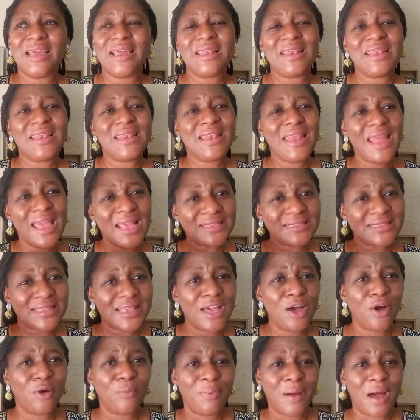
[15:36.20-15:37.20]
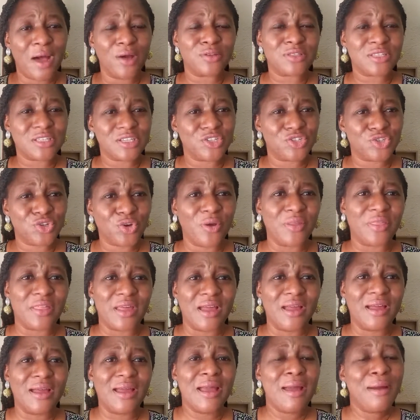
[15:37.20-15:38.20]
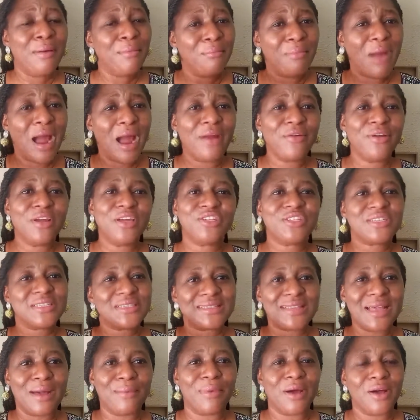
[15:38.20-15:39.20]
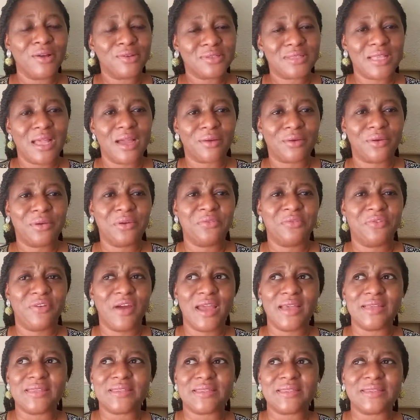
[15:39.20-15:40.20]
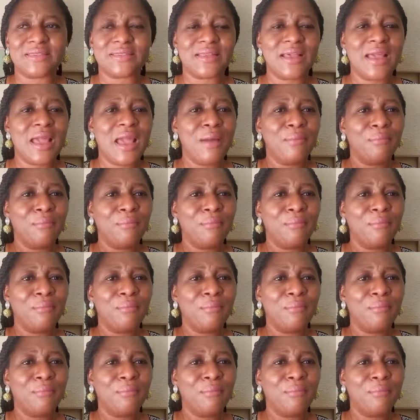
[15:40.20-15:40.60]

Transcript: Let's help out each other. Marriage is about sacrifices.